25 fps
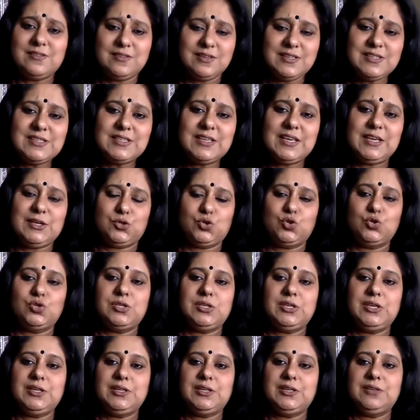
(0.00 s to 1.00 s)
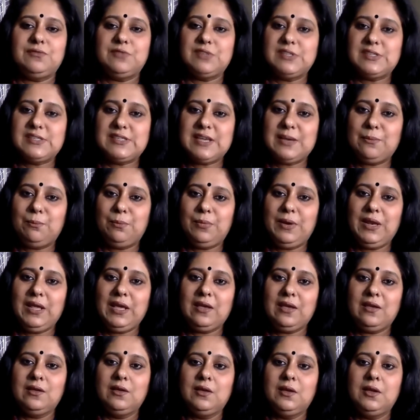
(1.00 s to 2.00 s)
a risk associated with
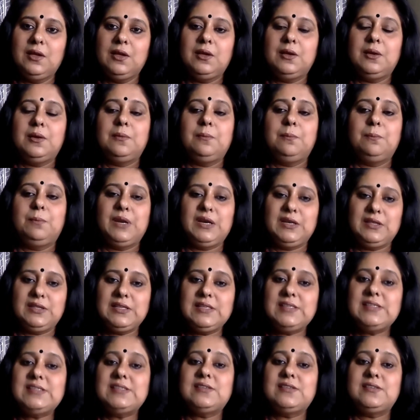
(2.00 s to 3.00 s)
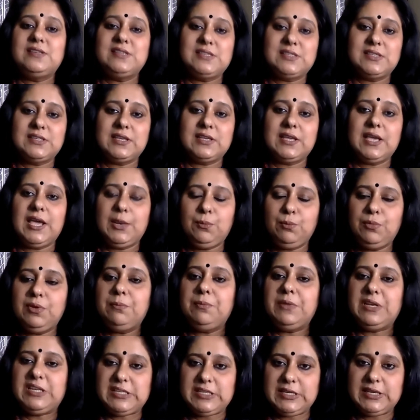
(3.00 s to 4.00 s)
sampling, but this risk can be
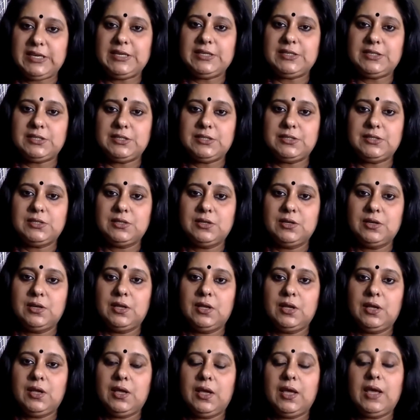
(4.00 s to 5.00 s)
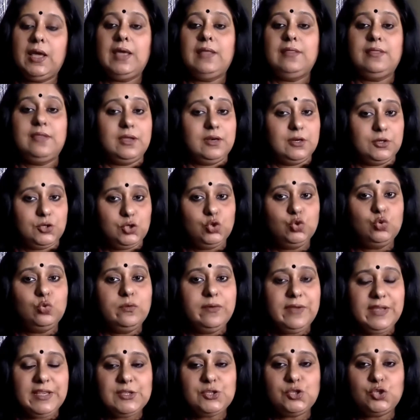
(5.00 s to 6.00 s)
mitigated. And there are two
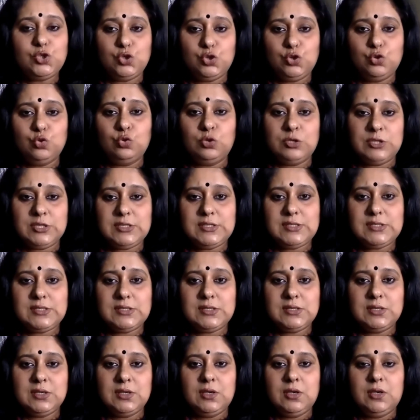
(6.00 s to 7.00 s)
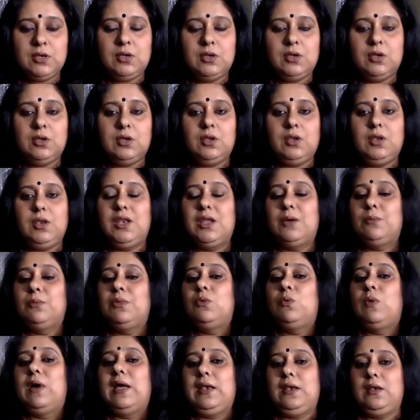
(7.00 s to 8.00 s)
ways to do this.
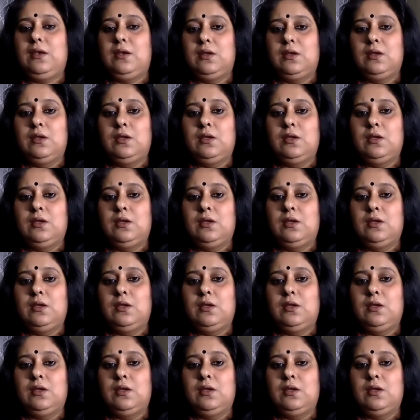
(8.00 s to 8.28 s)
Number one,